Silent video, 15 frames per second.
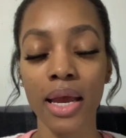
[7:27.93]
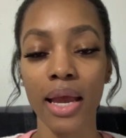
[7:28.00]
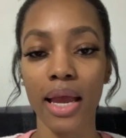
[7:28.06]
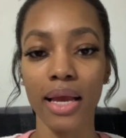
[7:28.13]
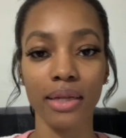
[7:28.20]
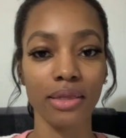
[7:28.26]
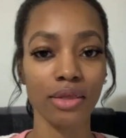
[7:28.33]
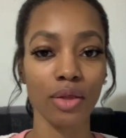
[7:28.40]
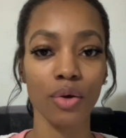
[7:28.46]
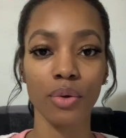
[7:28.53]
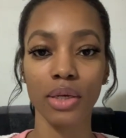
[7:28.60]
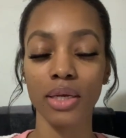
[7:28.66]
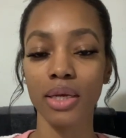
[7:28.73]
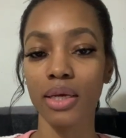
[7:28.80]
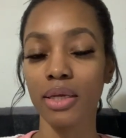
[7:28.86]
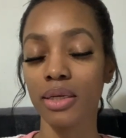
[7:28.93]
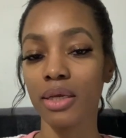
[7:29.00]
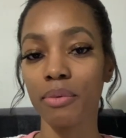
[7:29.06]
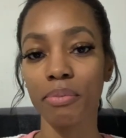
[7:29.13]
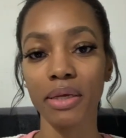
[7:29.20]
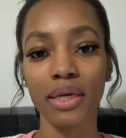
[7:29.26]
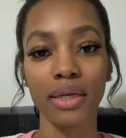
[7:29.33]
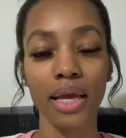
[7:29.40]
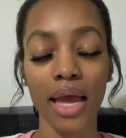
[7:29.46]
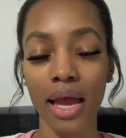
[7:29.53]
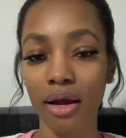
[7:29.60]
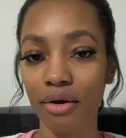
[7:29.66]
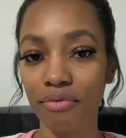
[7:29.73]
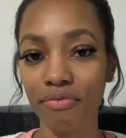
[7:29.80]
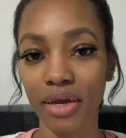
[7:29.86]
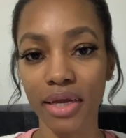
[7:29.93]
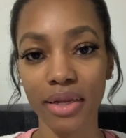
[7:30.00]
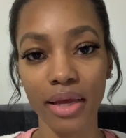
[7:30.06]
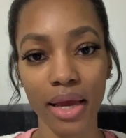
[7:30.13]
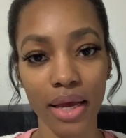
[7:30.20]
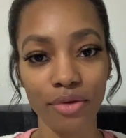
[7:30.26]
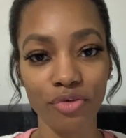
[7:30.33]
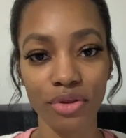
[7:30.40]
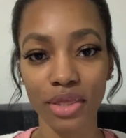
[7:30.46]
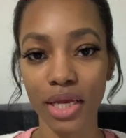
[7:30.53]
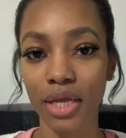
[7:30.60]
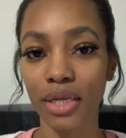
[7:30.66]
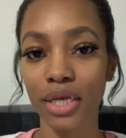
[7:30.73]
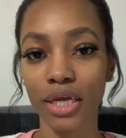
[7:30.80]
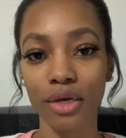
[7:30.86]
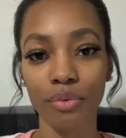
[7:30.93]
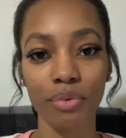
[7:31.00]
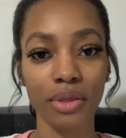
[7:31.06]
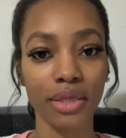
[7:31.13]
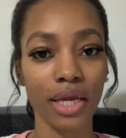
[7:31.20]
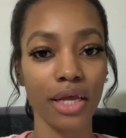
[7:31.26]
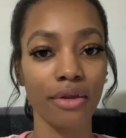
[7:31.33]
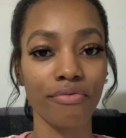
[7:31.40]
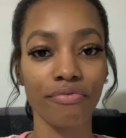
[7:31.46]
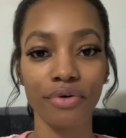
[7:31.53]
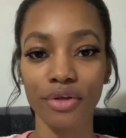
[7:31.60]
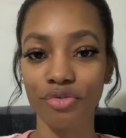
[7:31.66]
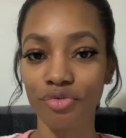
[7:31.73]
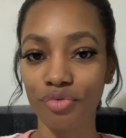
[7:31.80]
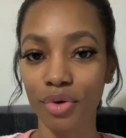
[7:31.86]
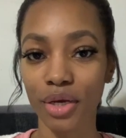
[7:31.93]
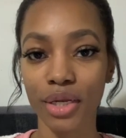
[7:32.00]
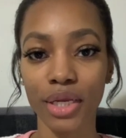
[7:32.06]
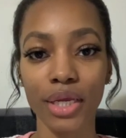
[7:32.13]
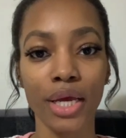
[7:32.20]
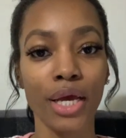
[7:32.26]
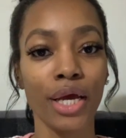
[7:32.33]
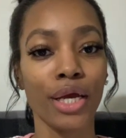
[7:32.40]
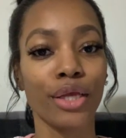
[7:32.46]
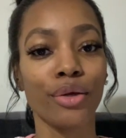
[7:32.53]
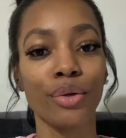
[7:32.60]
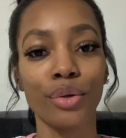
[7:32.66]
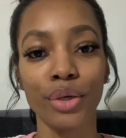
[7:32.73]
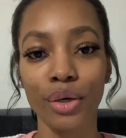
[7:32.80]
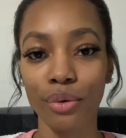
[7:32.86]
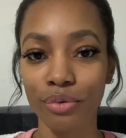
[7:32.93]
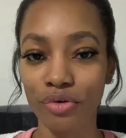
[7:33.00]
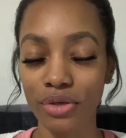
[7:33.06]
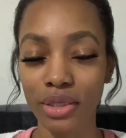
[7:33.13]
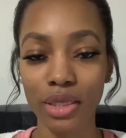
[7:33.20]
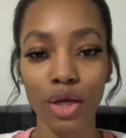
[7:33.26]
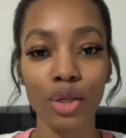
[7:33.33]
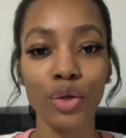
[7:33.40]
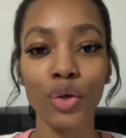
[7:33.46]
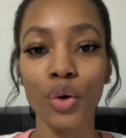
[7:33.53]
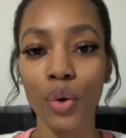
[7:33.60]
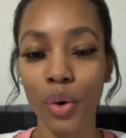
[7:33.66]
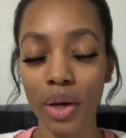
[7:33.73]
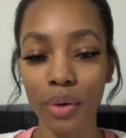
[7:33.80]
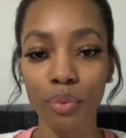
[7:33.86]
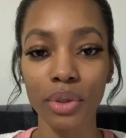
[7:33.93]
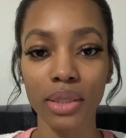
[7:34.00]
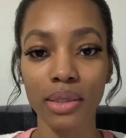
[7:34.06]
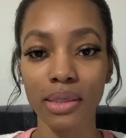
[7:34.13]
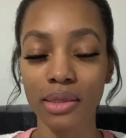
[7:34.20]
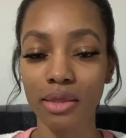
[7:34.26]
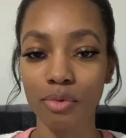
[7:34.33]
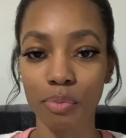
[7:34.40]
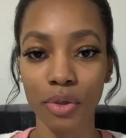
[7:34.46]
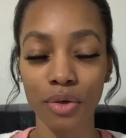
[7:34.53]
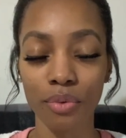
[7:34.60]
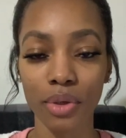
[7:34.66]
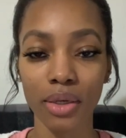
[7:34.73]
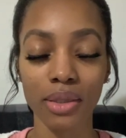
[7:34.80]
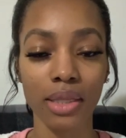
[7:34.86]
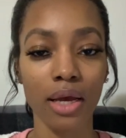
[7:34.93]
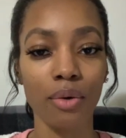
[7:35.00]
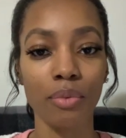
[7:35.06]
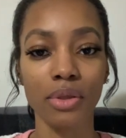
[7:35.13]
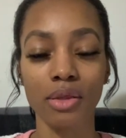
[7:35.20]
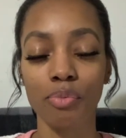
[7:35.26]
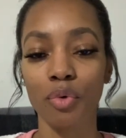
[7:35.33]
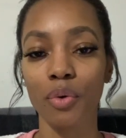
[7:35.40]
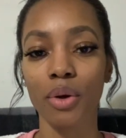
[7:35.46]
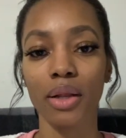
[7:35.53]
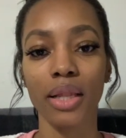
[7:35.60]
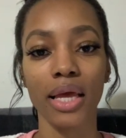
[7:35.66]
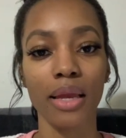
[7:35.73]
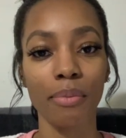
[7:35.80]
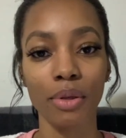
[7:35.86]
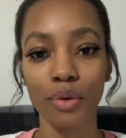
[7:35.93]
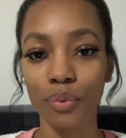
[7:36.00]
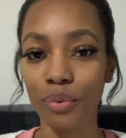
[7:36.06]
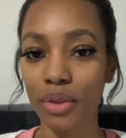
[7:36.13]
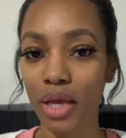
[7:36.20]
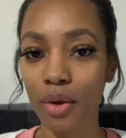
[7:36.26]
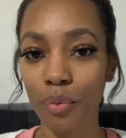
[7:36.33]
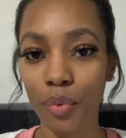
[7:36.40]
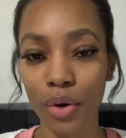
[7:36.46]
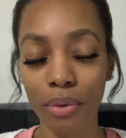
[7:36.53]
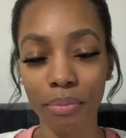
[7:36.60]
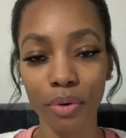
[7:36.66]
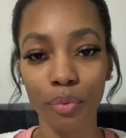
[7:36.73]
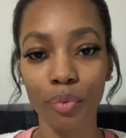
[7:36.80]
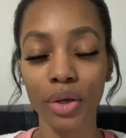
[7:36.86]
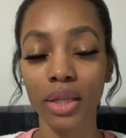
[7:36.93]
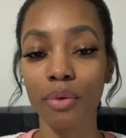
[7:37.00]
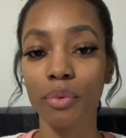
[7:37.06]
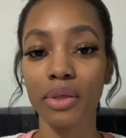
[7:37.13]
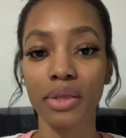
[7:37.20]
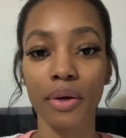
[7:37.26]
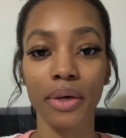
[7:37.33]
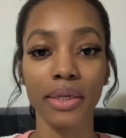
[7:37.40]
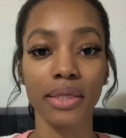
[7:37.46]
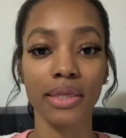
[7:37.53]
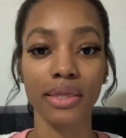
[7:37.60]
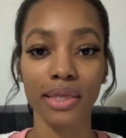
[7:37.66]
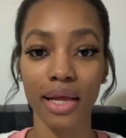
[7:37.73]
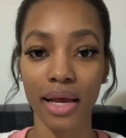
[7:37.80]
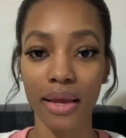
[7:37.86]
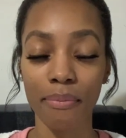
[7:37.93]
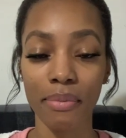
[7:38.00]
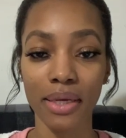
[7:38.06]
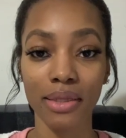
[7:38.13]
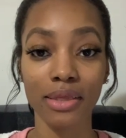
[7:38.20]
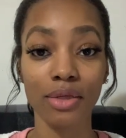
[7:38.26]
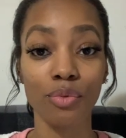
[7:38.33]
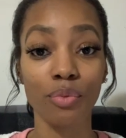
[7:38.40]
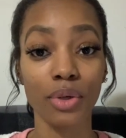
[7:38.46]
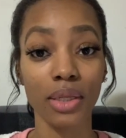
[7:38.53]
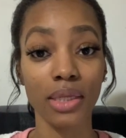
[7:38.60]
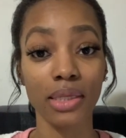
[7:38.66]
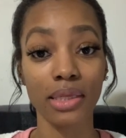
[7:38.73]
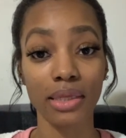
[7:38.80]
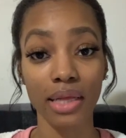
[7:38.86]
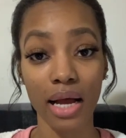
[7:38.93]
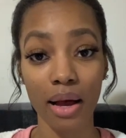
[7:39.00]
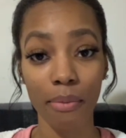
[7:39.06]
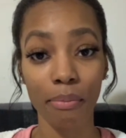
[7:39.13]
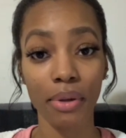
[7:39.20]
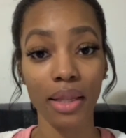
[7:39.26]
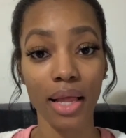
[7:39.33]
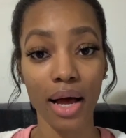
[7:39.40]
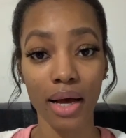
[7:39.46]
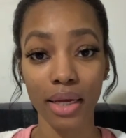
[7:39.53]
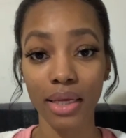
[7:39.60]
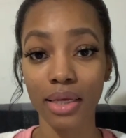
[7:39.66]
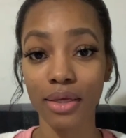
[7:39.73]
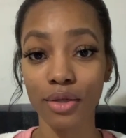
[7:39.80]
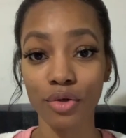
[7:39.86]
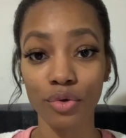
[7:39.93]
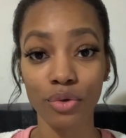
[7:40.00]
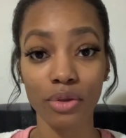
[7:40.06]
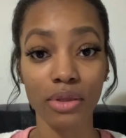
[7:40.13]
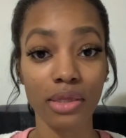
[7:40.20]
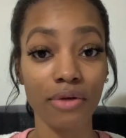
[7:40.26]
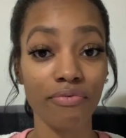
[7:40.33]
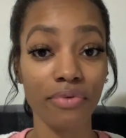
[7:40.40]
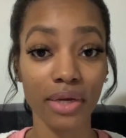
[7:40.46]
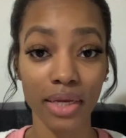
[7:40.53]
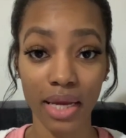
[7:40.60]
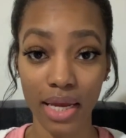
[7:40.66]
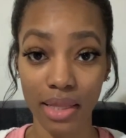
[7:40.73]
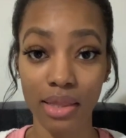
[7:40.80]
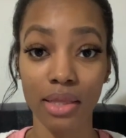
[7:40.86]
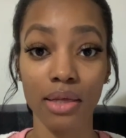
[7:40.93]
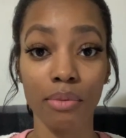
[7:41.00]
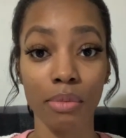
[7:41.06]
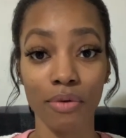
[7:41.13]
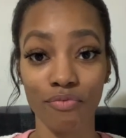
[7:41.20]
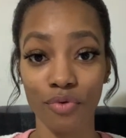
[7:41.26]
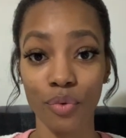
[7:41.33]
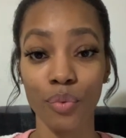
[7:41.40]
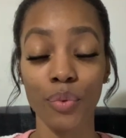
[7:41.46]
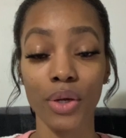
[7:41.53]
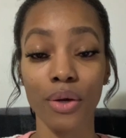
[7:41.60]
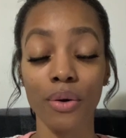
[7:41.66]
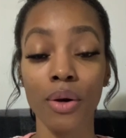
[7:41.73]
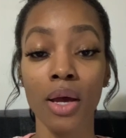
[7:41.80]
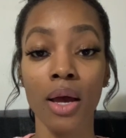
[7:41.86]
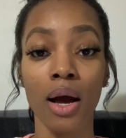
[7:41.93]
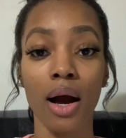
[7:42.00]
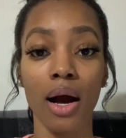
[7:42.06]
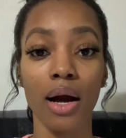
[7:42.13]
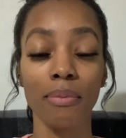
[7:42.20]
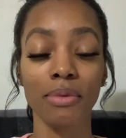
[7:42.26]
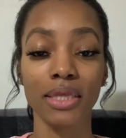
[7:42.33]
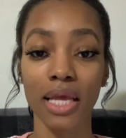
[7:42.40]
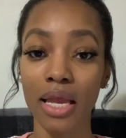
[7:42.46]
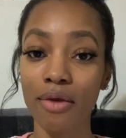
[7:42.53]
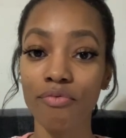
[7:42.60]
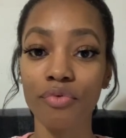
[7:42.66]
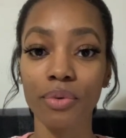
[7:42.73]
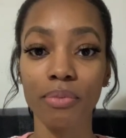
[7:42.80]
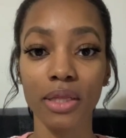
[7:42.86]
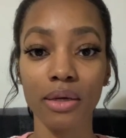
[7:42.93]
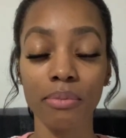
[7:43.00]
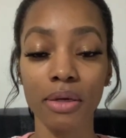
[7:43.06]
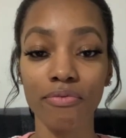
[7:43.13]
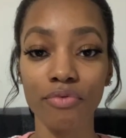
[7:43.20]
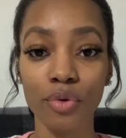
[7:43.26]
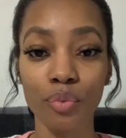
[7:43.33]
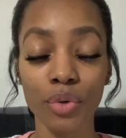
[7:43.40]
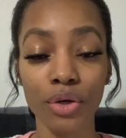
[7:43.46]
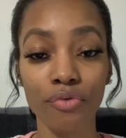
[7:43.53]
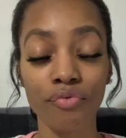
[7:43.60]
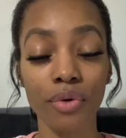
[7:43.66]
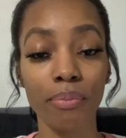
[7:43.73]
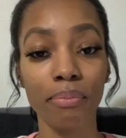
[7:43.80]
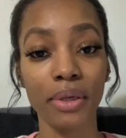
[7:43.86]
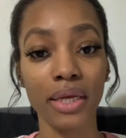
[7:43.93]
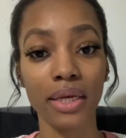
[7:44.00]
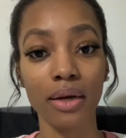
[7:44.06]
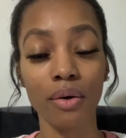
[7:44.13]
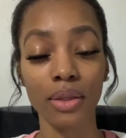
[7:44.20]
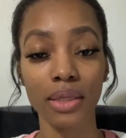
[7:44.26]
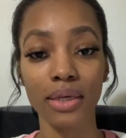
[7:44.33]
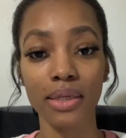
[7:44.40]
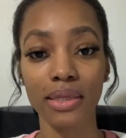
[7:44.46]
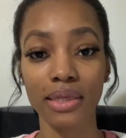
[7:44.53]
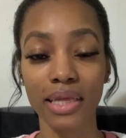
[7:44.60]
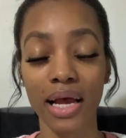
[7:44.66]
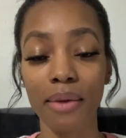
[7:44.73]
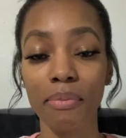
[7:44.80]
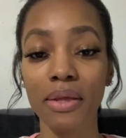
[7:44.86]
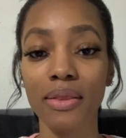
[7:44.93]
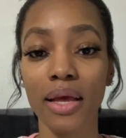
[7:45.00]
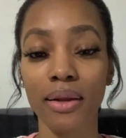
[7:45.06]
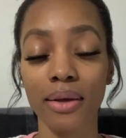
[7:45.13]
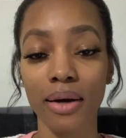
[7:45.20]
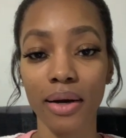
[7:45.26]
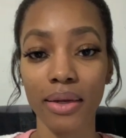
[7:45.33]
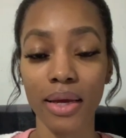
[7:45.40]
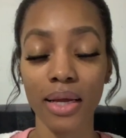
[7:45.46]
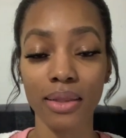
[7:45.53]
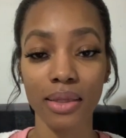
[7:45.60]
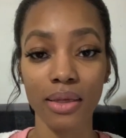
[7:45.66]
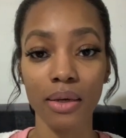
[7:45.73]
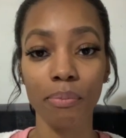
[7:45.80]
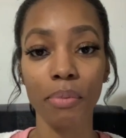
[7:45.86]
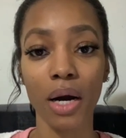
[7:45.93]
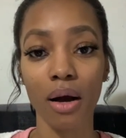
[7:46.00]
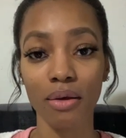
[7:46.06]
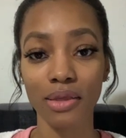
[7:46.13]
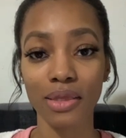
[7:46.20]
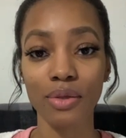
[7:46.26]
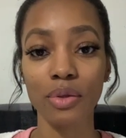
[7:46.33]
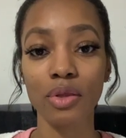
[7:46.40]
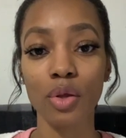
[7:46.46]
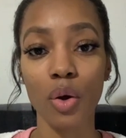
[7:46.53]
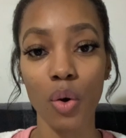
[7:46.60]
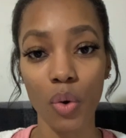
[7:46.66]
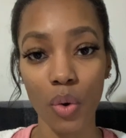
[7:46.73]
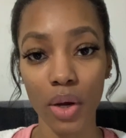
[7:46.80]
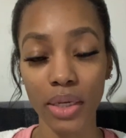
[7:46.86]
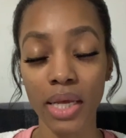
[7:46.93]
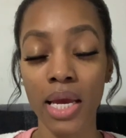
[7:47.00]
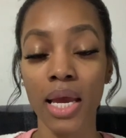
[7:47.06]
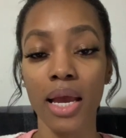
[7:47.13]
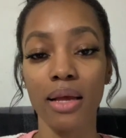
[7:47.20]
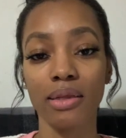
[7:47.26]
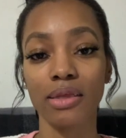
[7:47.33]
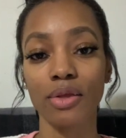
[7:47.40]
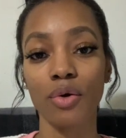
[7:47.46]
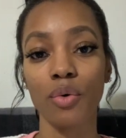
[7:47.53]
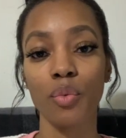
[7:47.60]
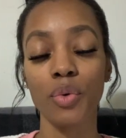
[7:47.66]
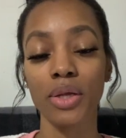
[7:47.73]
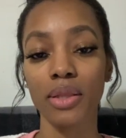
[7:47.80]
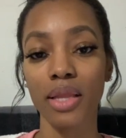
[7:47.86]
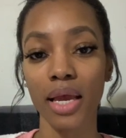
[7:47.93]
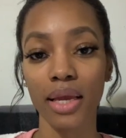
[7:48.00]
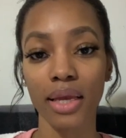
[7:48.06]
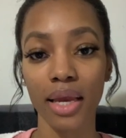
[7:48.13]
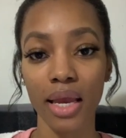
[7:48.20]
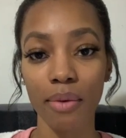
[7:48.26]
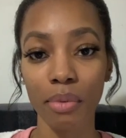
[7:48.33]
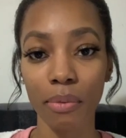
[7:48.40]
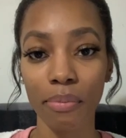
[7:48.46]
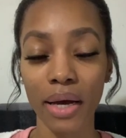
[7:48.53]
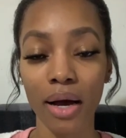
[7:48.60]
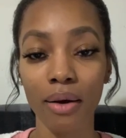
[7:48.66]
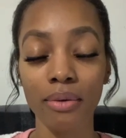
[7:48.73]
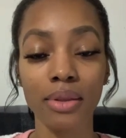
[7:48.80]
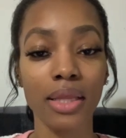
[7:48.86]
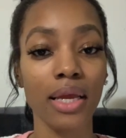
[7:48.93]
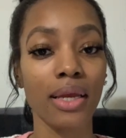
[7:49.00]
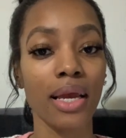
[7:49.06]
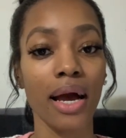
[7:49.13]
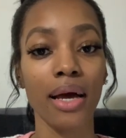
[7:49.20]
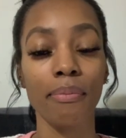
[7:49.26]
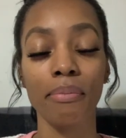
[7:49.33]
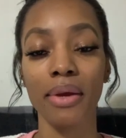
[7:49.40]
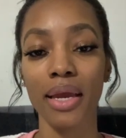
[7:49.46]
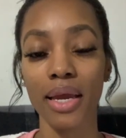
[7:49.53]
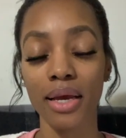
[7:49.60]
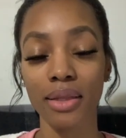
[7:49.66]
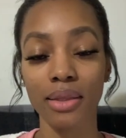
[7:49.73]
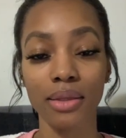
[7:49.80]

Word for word: And so he ended up being aggravated, agitated, irritated, frustrated, you know, just annoyed with this spirit that was proclaiming who they were, but really was on assignment to really stop, block, hinder, suffocate them, if you will, um, take from them if you will, from being on the assignment that God had the apostles on. And so when that came about, they got mad.